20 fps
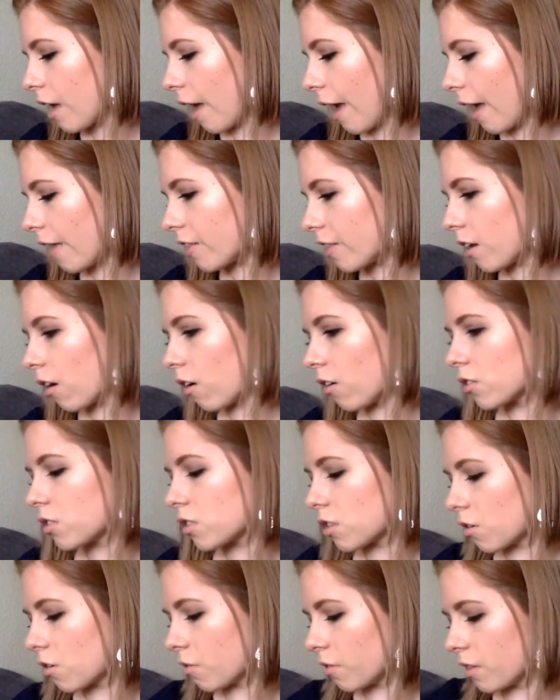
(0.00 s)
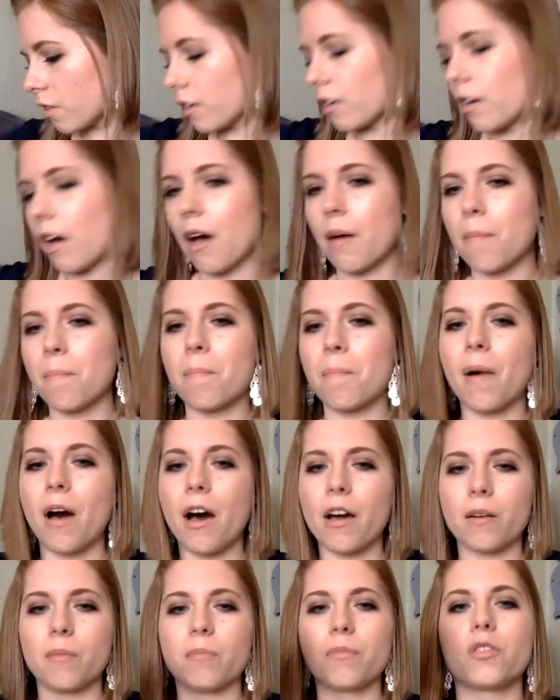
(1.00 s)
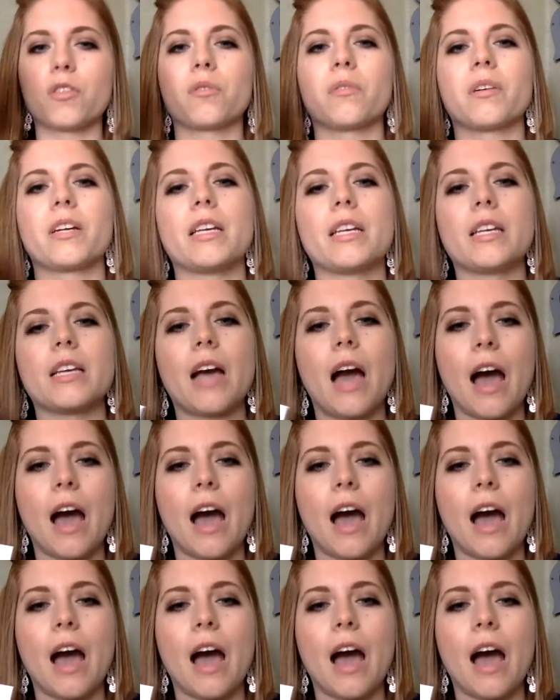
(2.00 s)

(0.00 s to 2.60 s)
And then also the bottom 3